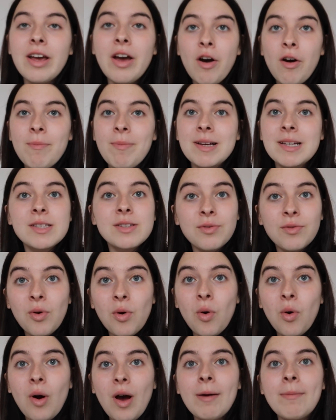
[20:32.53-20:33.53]
half past
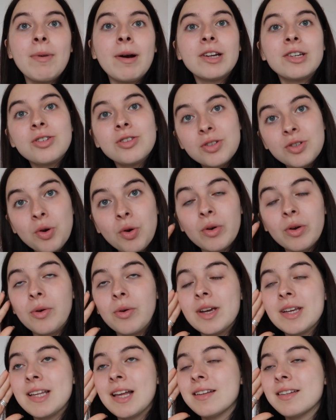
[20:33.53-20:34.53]
four and my tutorial
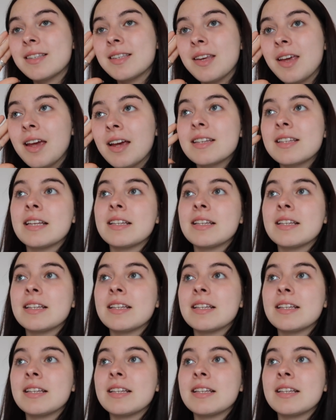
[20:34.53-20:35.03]
is at six.